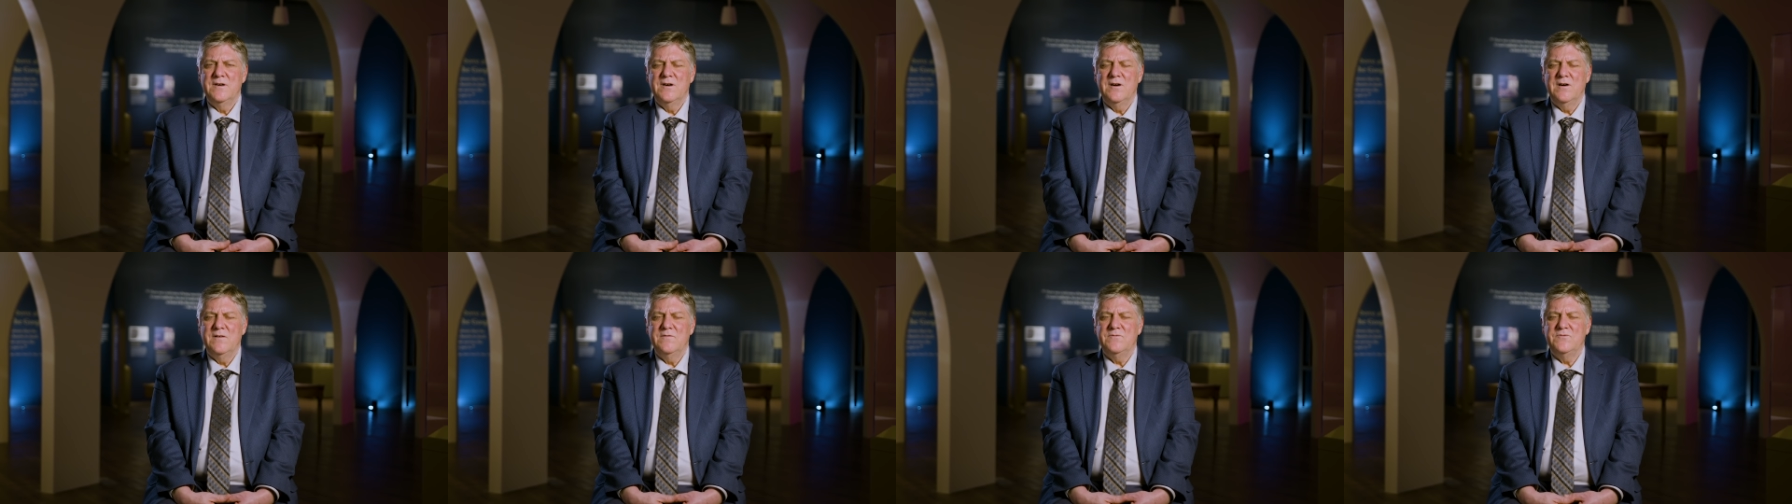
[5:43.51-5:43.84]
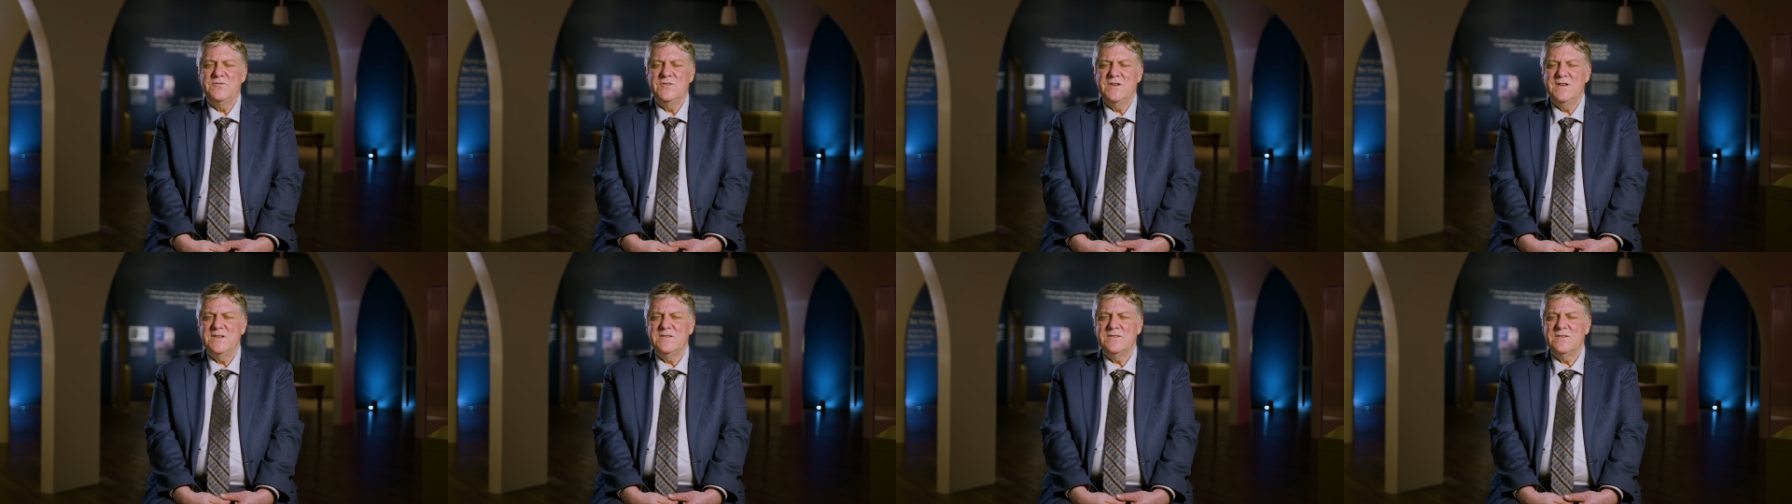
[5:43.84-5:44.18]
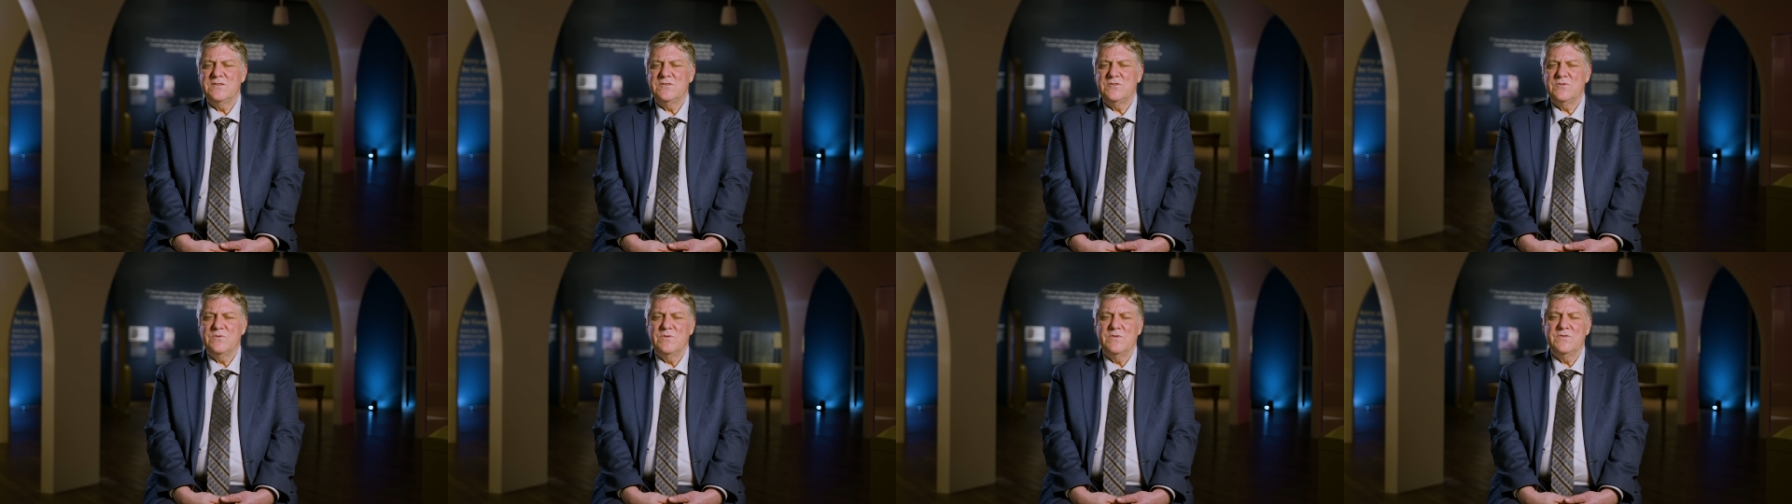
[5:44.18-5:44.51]
of
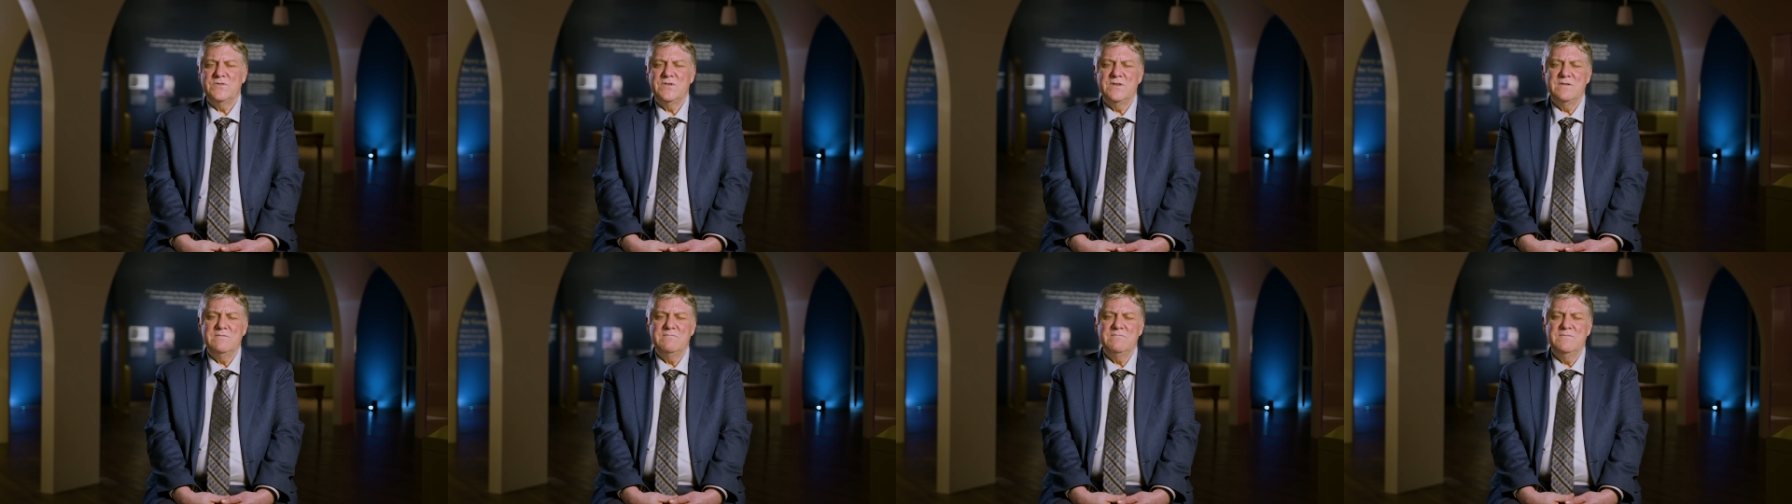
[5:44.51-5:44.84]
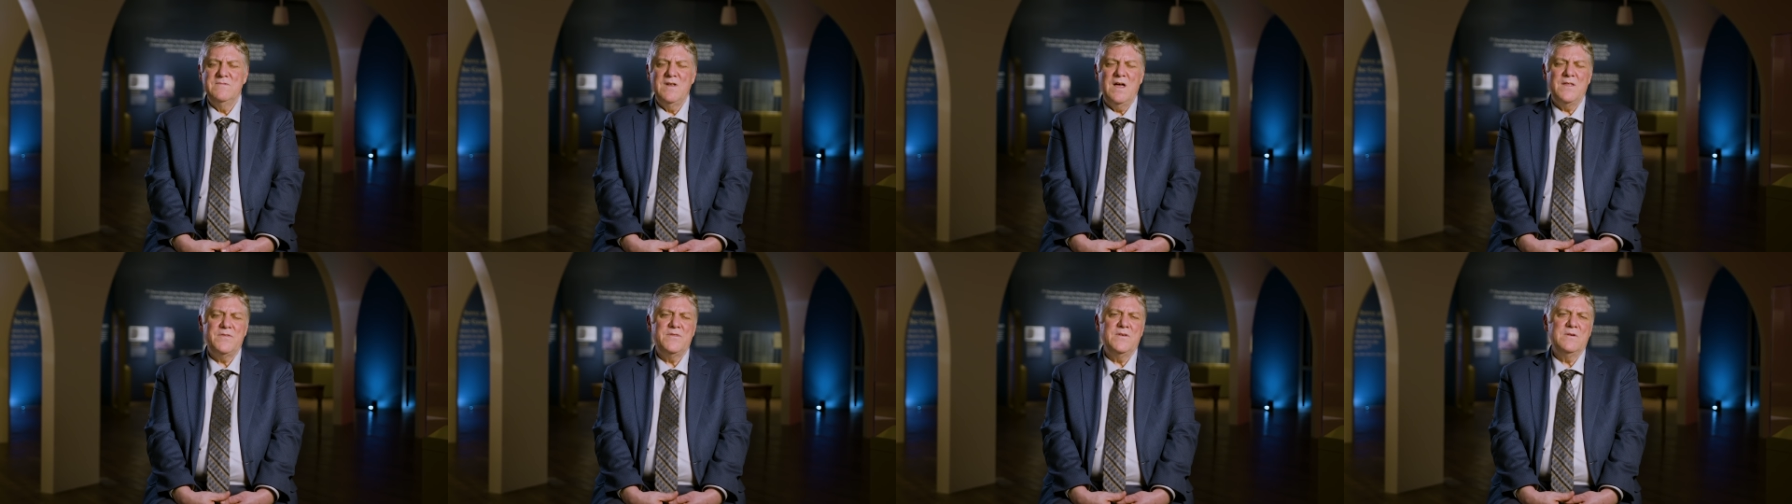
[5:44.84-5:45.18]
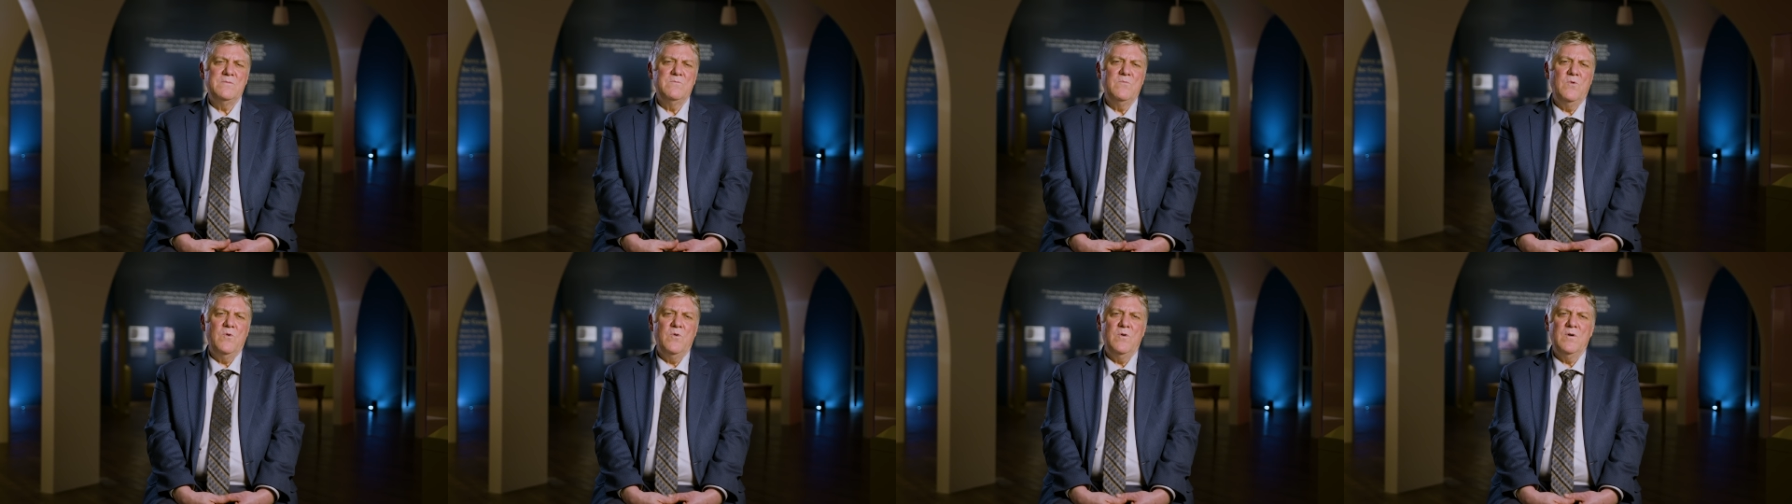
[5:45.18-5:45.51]
Jesus, or is it
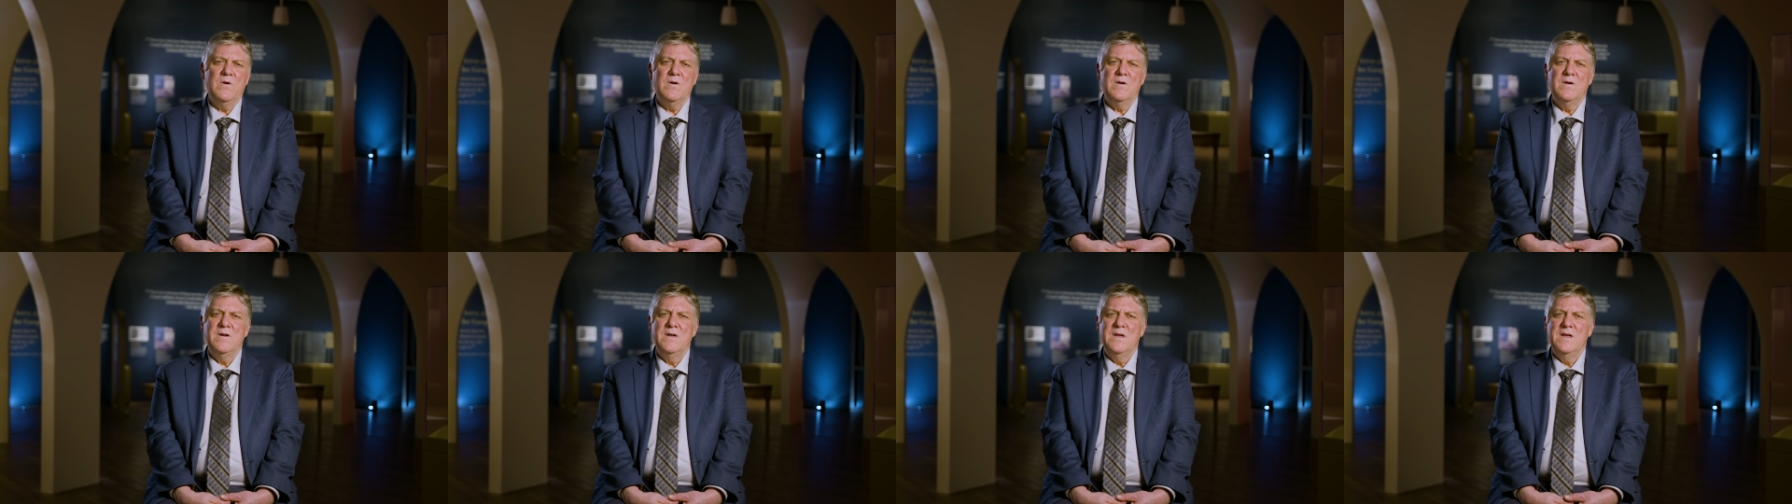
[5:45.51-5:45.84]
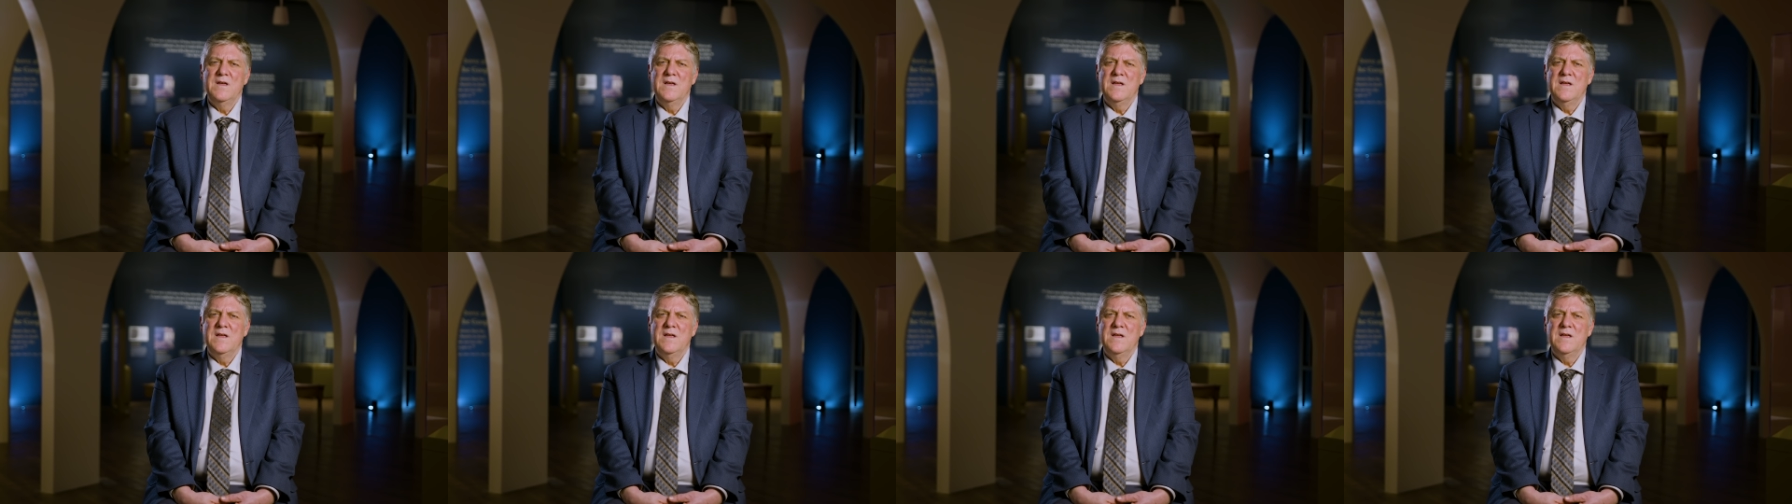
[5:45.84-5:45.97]
nothing more